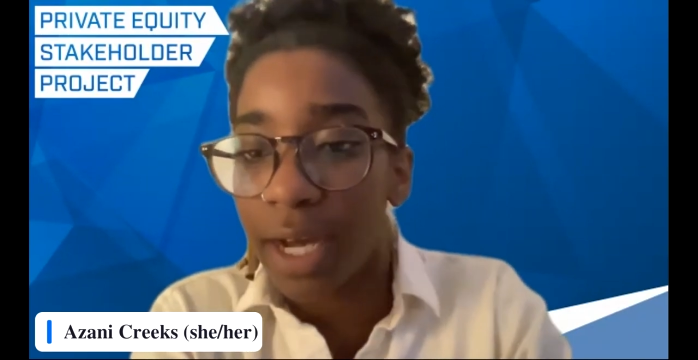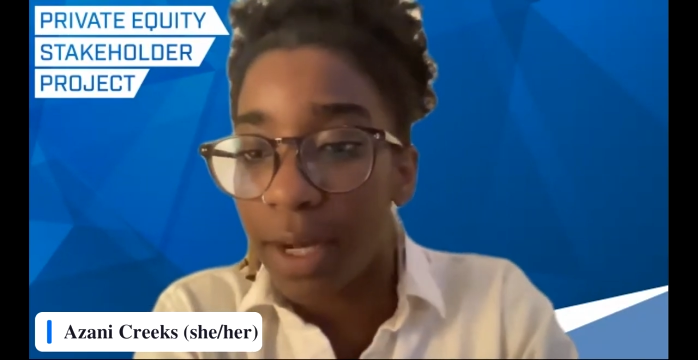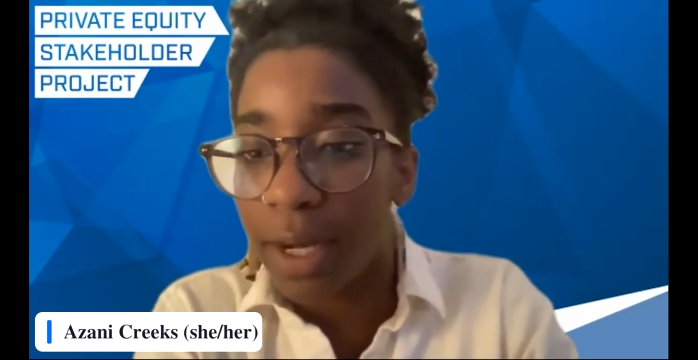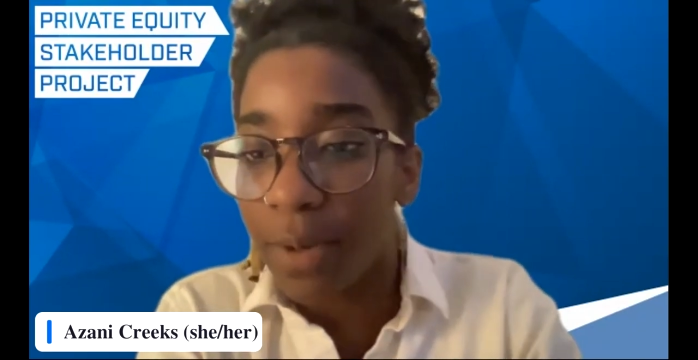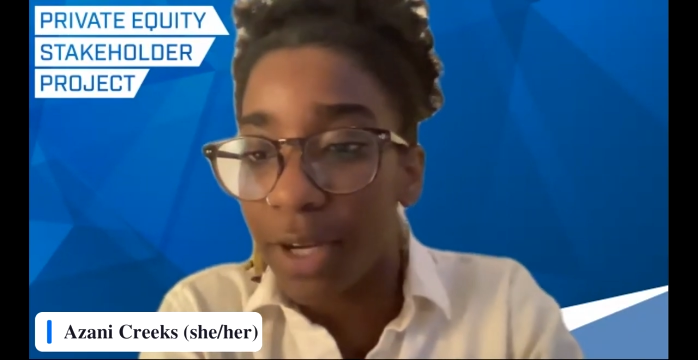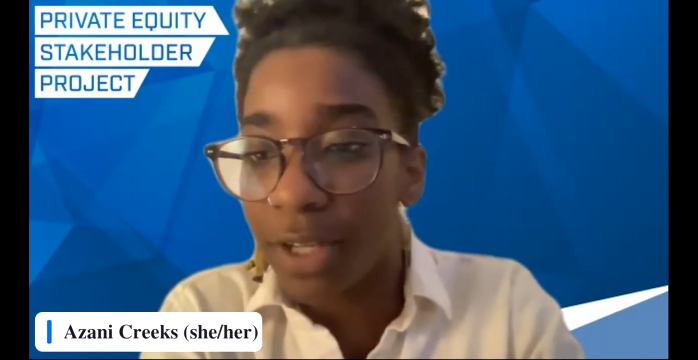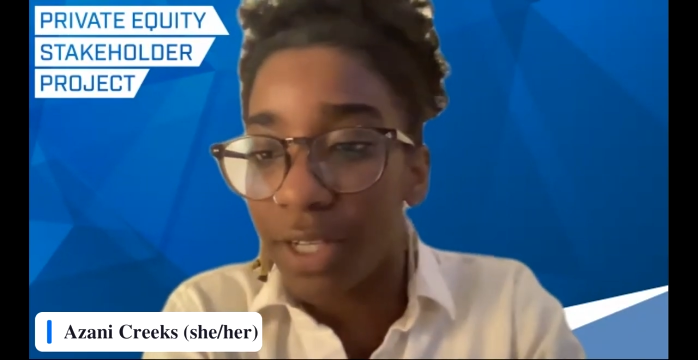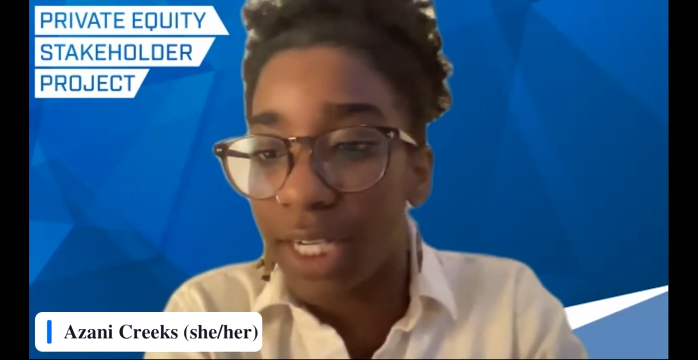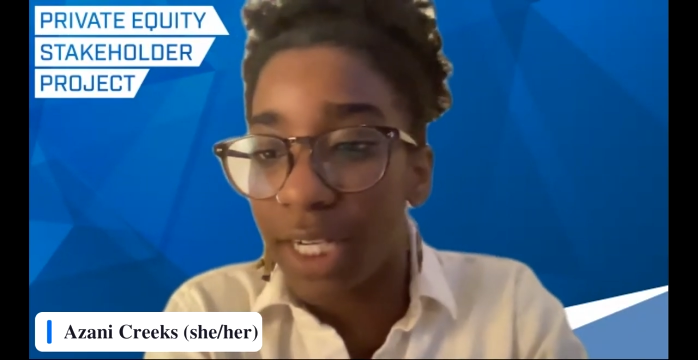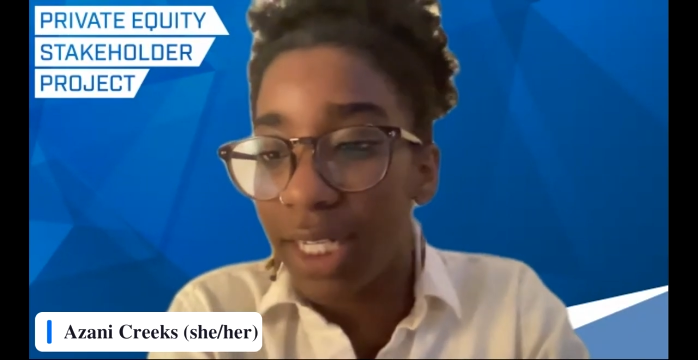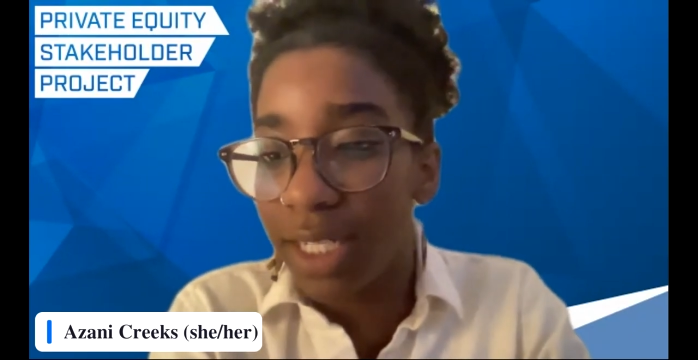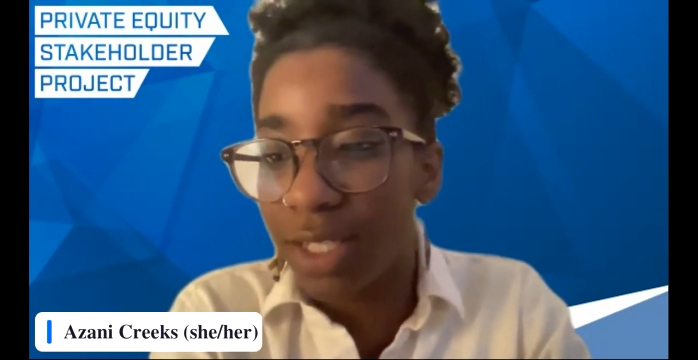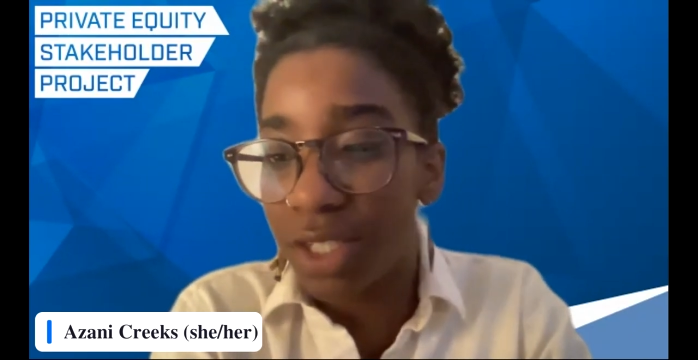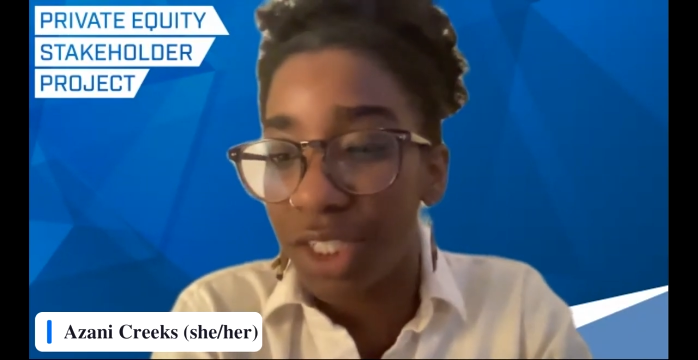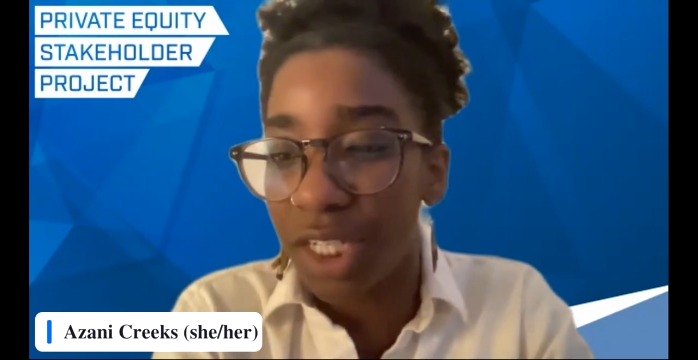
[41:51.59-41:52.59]
Are there
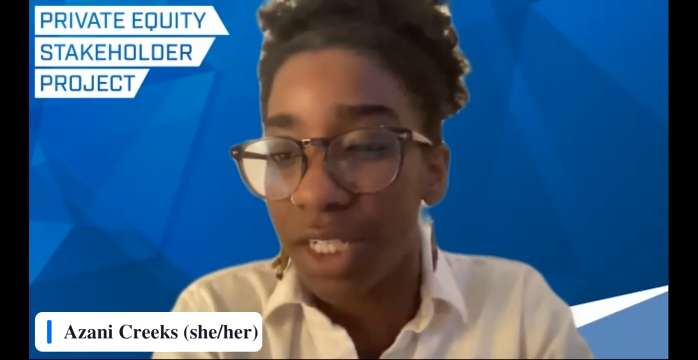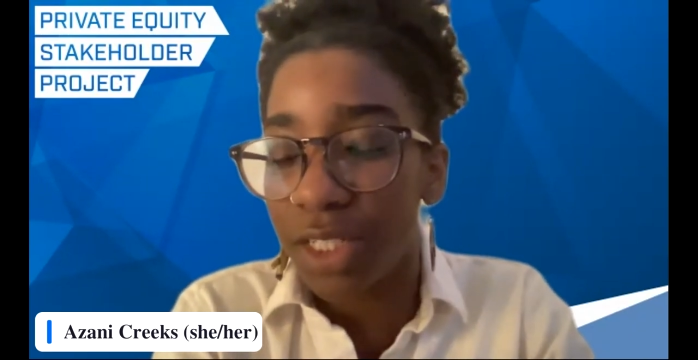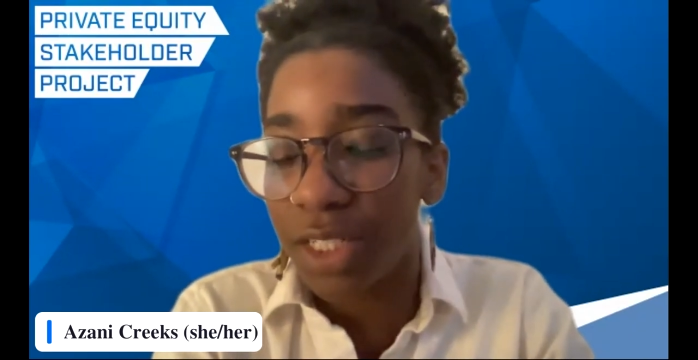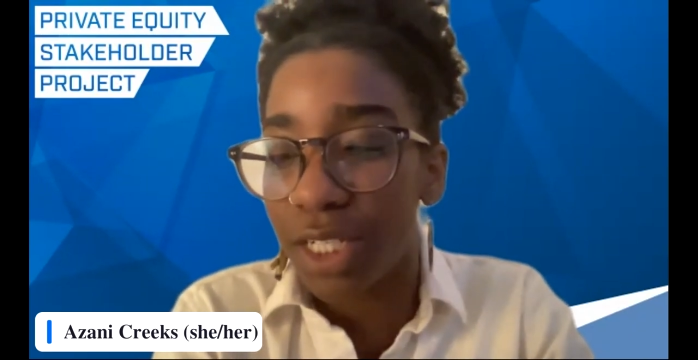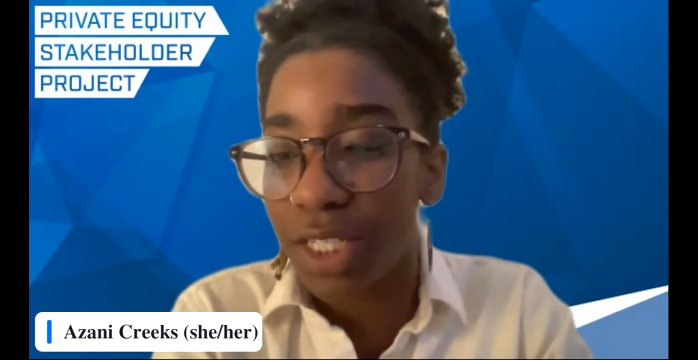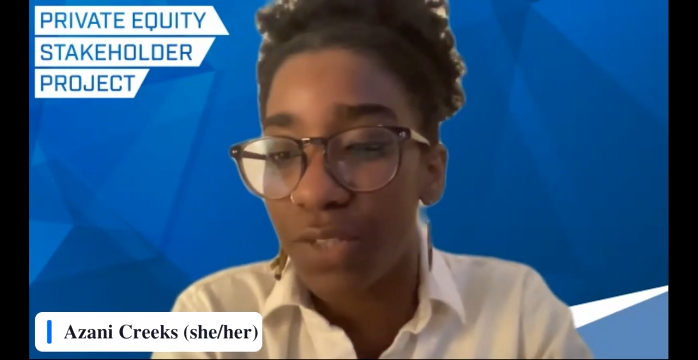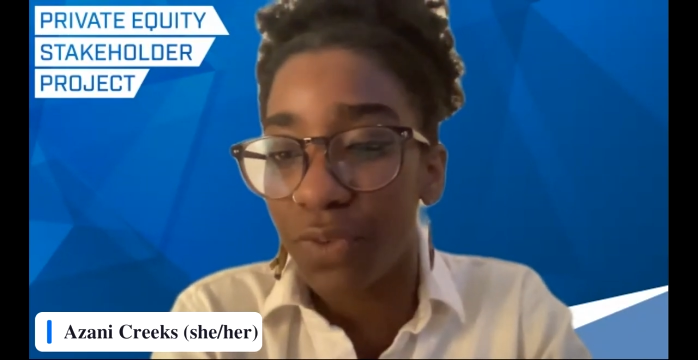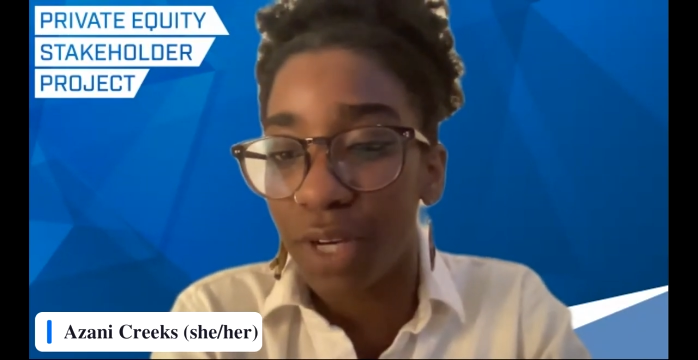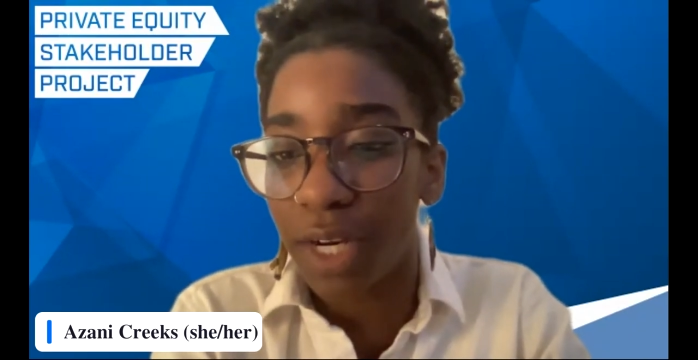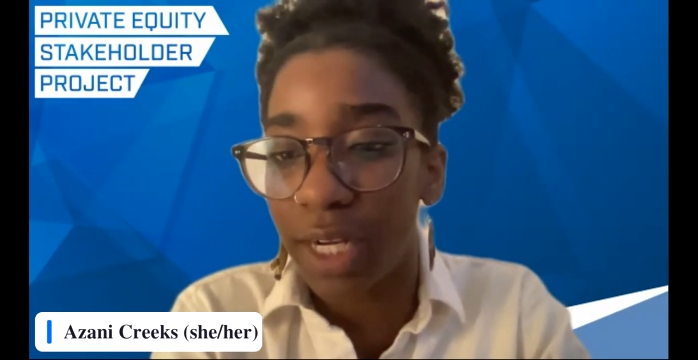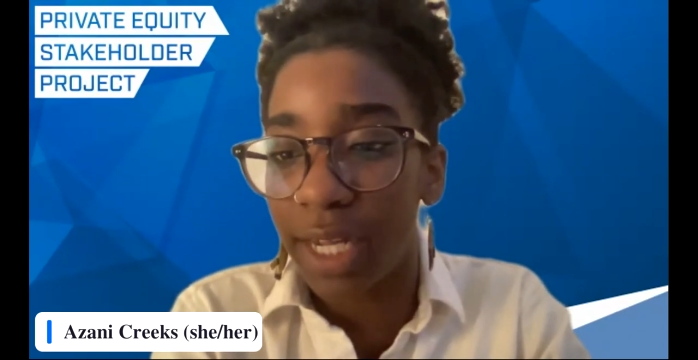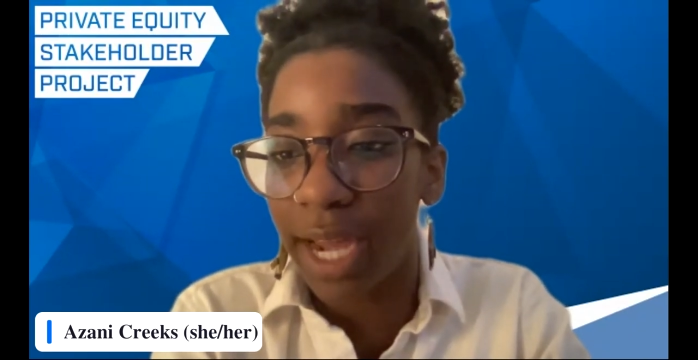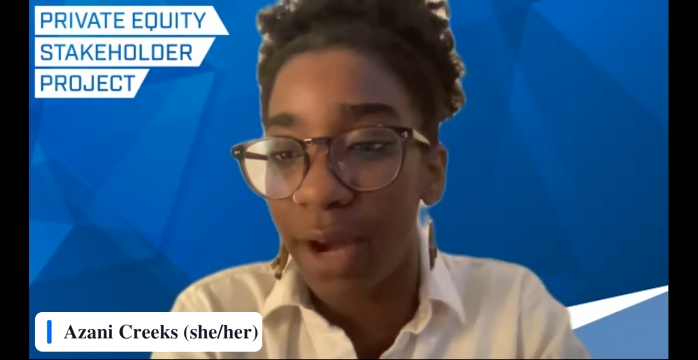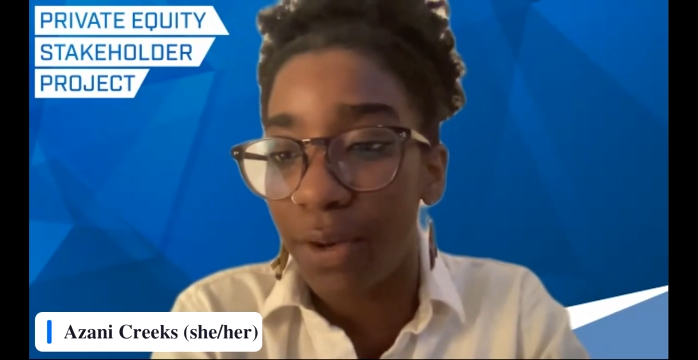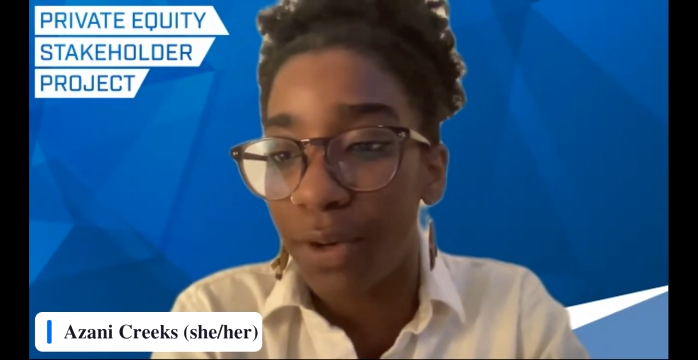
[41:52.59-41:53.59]
any suggestions for a
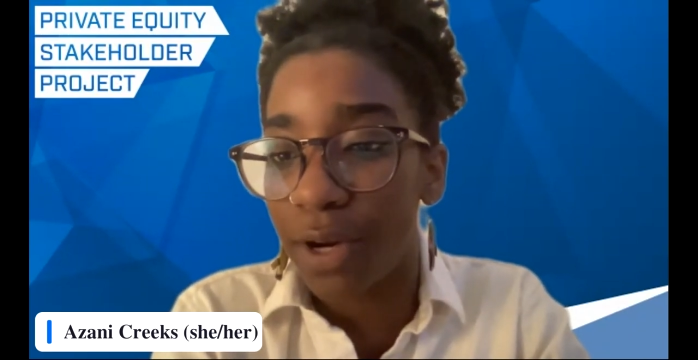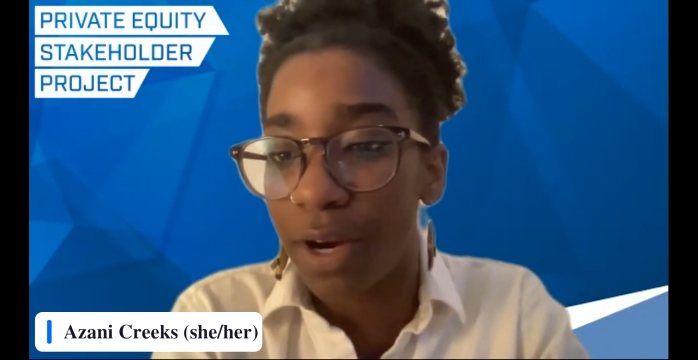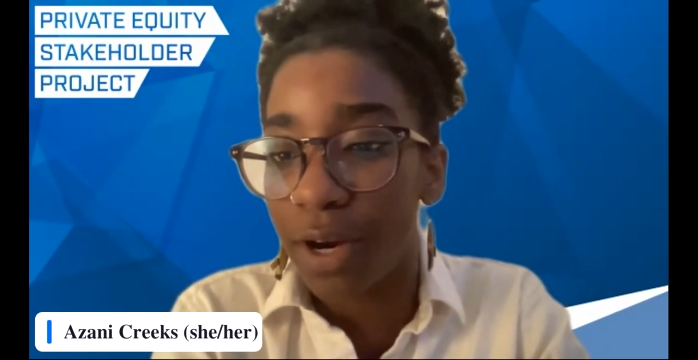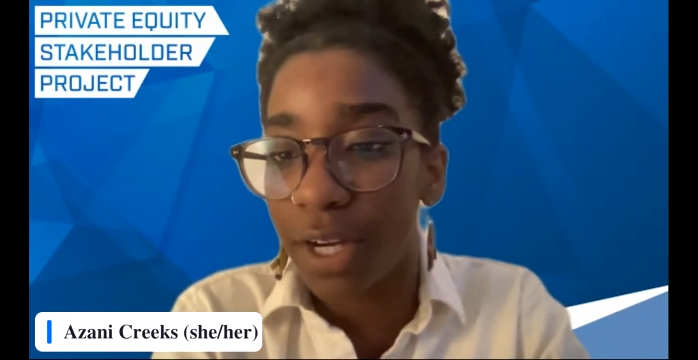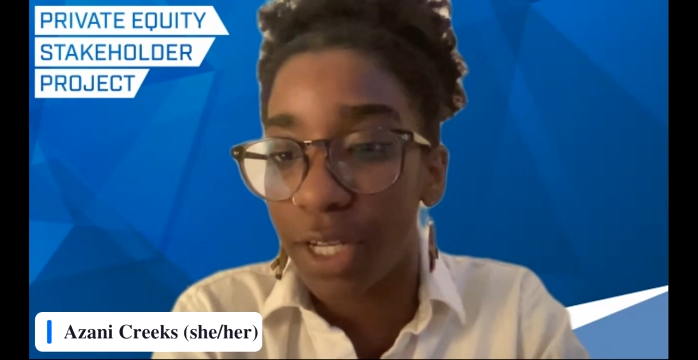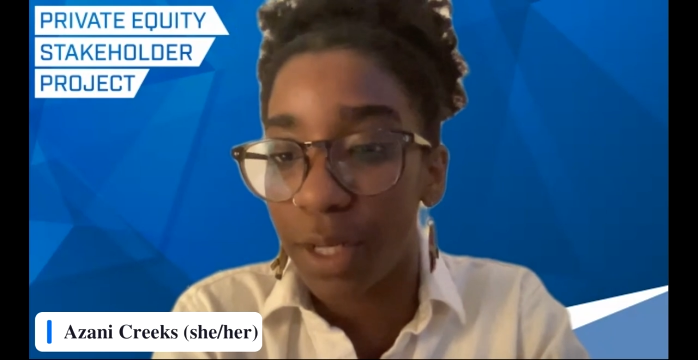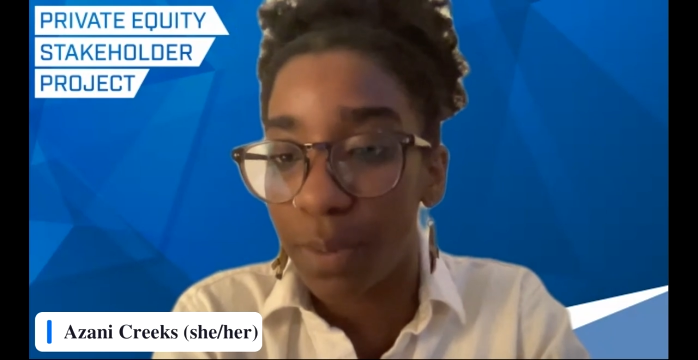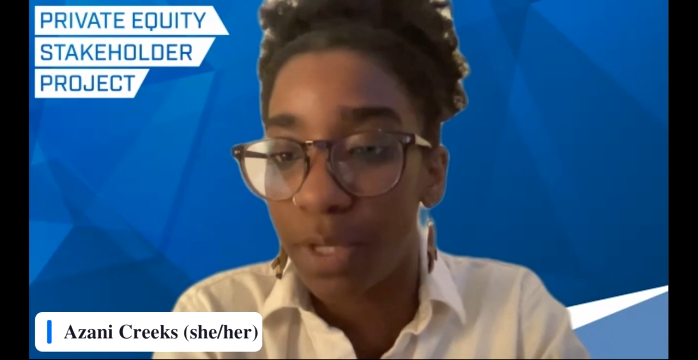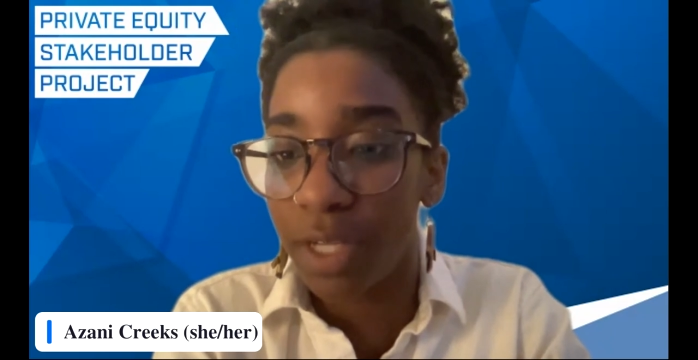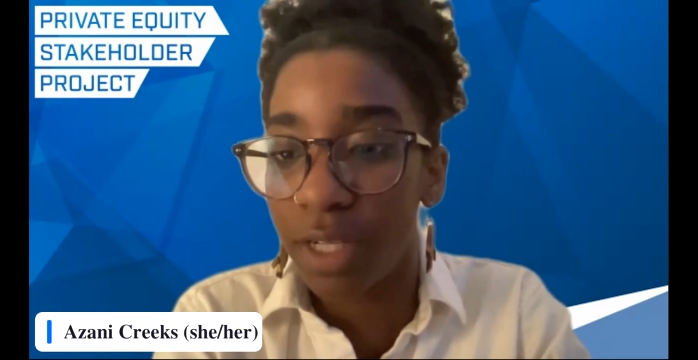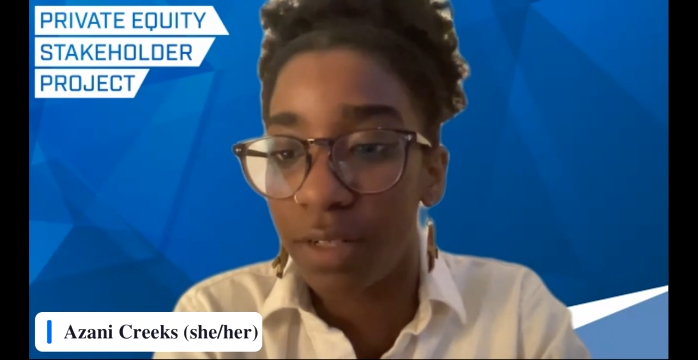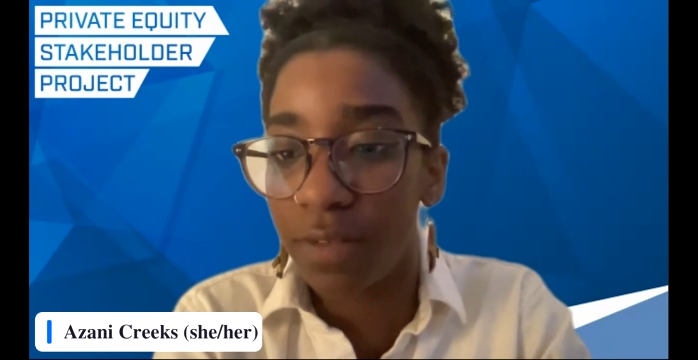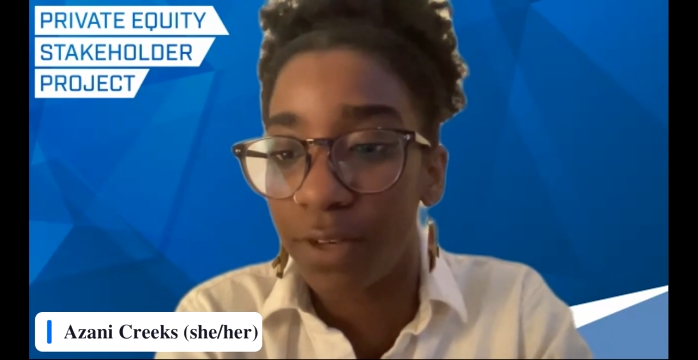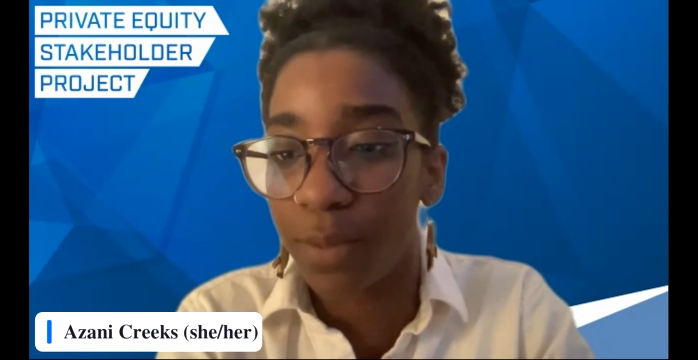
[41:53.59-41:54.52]
counter argument